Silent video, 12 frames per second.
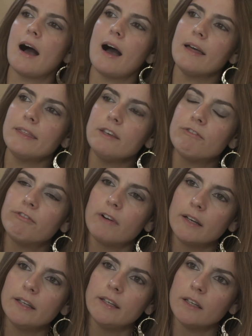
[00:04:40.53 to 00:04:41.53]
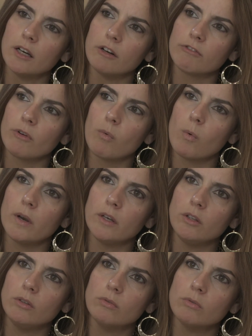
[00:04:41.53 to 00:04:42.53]
I think funny enough,
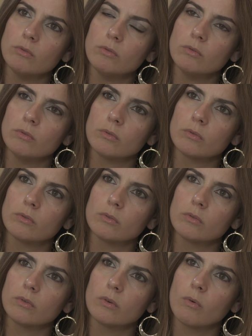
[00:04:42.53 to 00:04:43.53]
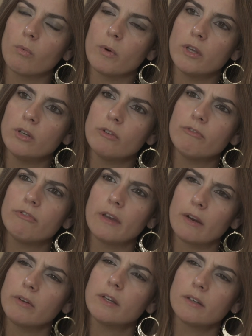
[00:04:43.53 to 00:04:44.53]
when you're
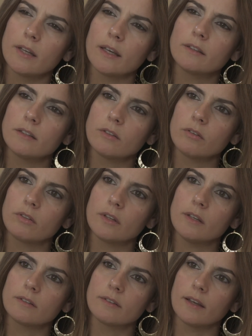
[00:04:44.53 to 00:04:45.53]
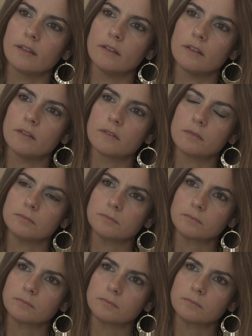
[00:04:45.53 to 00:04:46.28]
very connected to things like this,